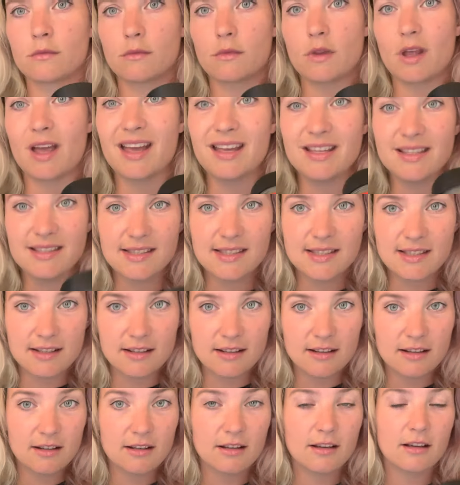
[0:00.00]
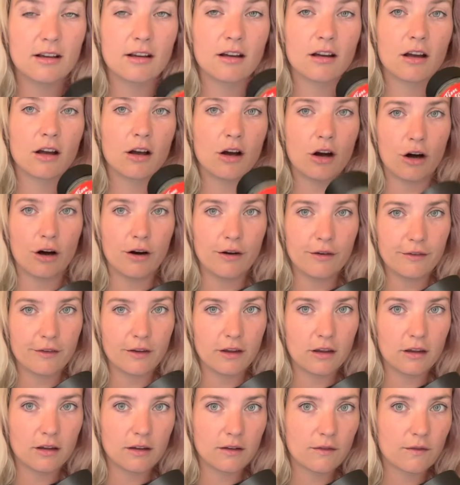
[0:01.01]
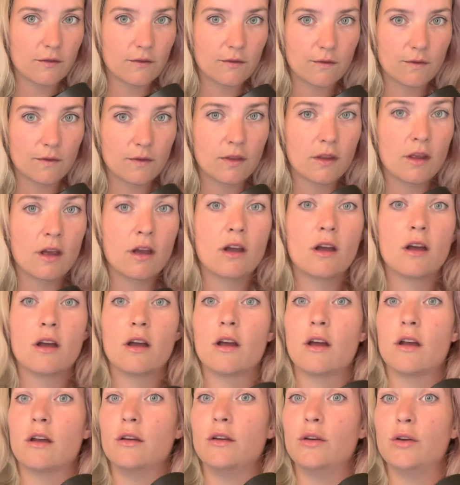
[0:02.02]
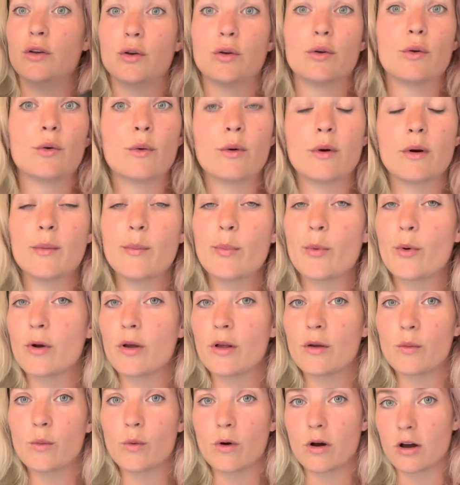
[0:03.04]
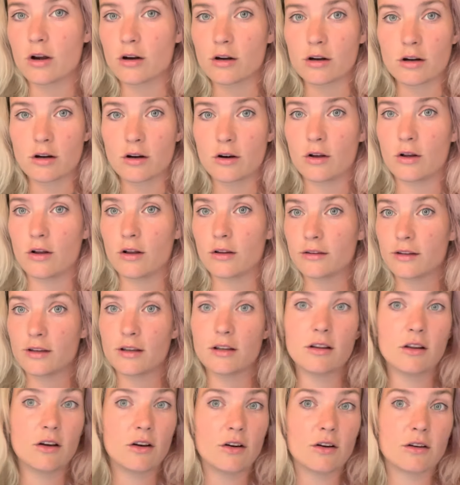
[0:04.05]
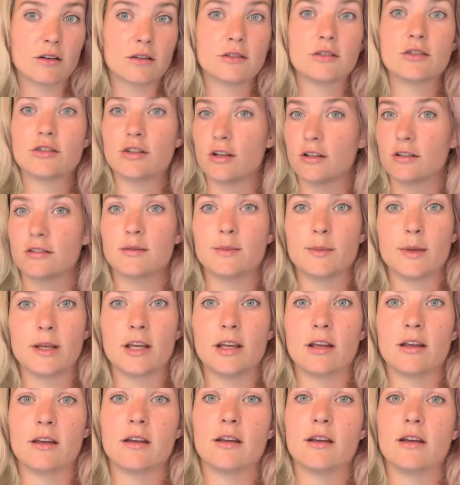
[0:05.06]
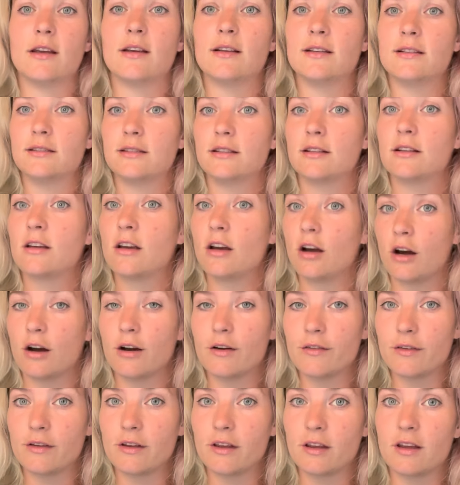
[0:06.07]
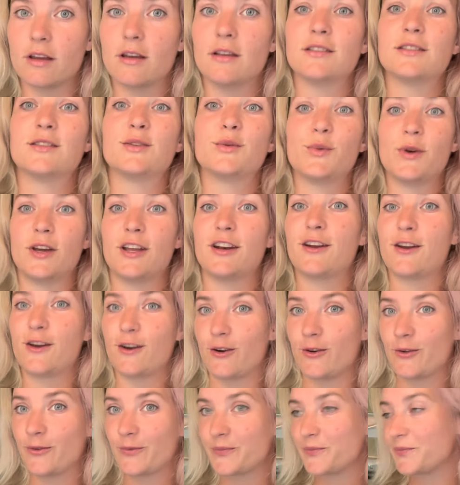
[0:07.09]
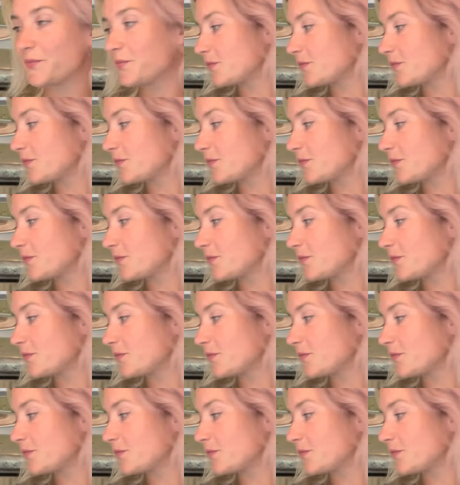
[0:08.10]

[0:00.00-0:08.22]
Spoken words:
Instant coffee. You don't want to boil water all day long. Trust me, instant coffee is the way to go.